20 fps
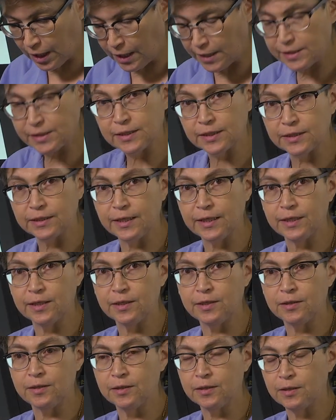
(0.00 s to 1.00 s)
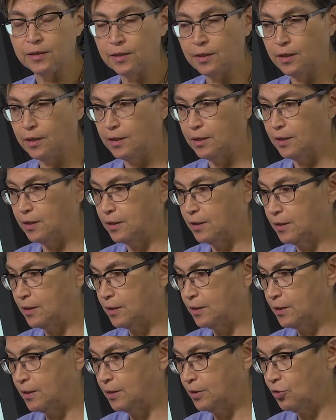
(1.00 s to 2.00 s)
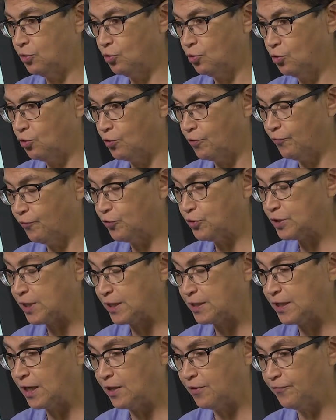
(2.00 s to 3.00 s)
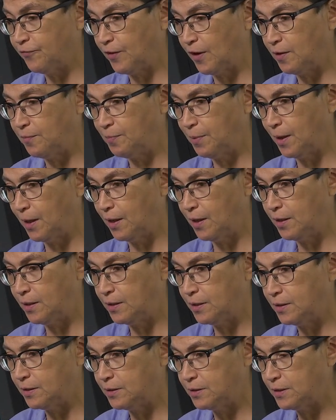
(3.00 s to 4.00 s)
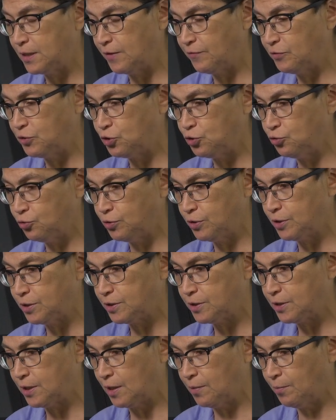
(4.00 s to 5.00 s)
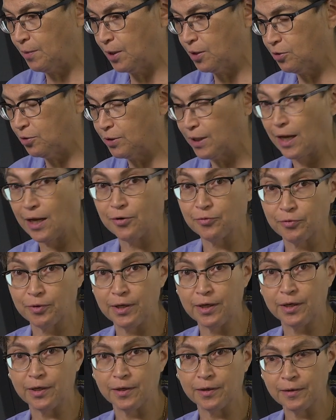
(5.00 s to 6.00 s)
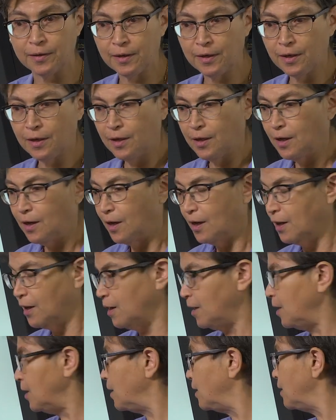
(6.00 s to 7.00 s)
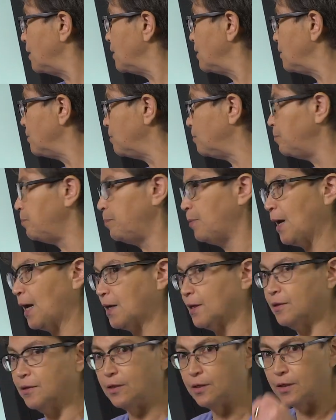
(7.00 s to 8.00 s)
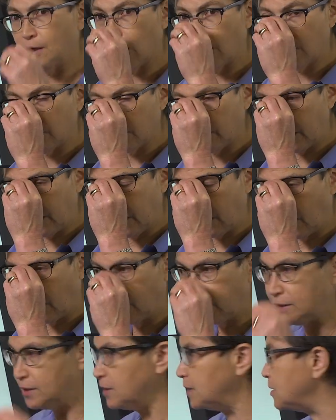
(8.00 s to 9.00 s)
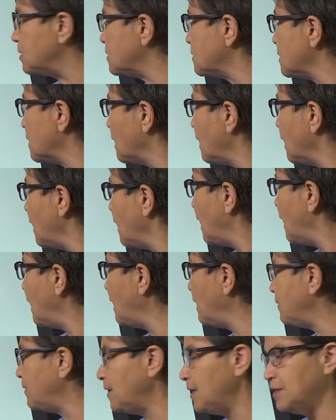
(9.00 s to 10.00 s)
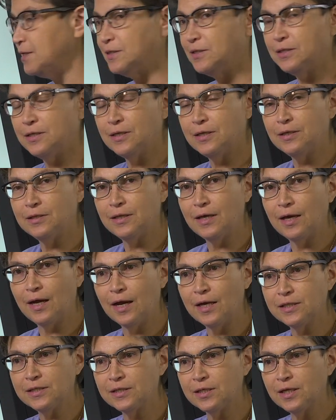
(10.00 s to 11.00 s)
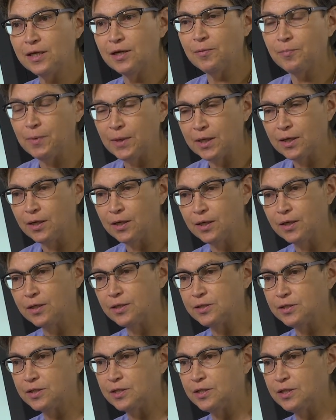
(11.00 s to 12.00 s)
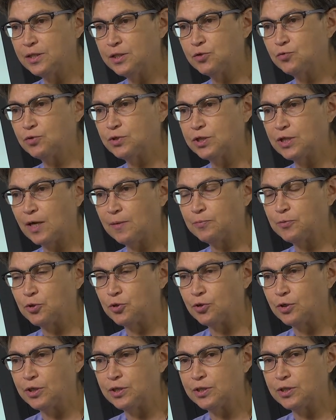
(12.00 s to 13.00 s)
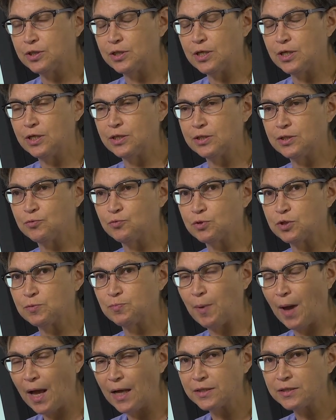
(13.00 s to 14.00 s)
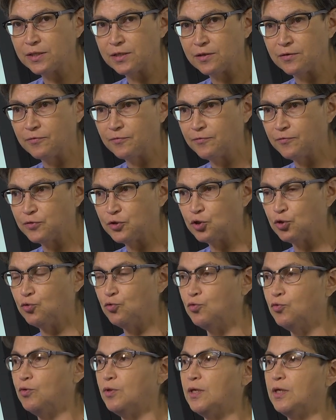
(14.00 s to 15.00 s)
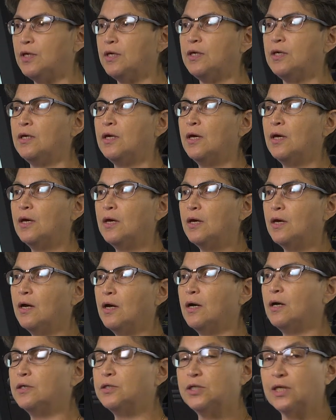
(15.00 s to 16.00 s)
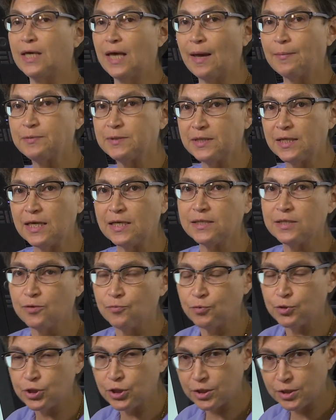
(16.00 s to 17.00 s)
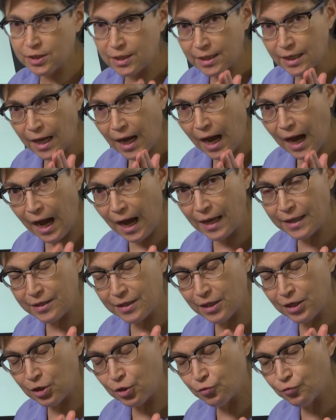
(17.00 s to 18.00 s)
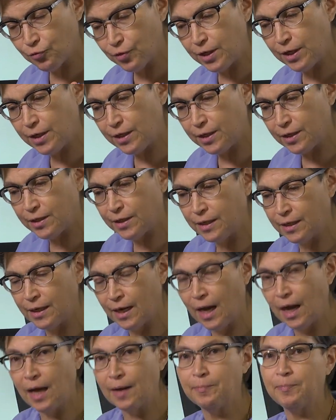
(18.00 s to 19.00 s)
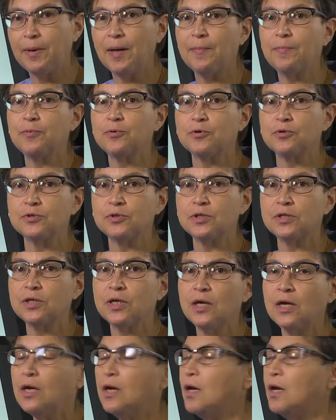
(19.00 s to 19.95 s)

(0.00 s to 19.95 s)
isolated uh, or first identified by David Julius and Michael Caterina uh, back in the no late 90s. And they, they isolated because this receptor is, is responsive to, the, uh, to capsaicin, which is the, hot, the ingredient in hot peppers,